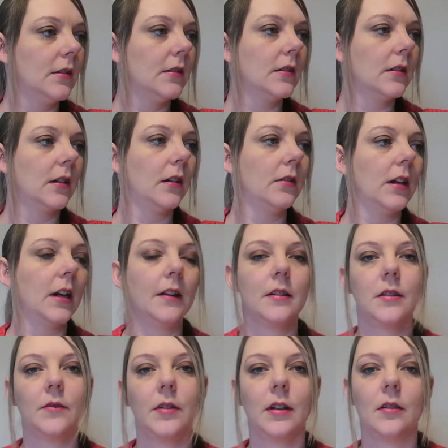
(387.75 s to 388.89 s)
So yeah,
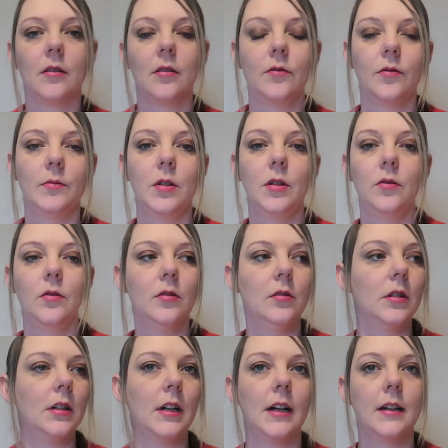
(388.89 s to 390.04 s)
that's everything I got from New
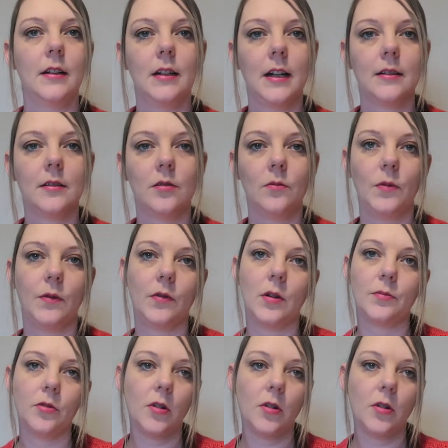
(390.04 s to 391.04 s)
Look. And last up, we've got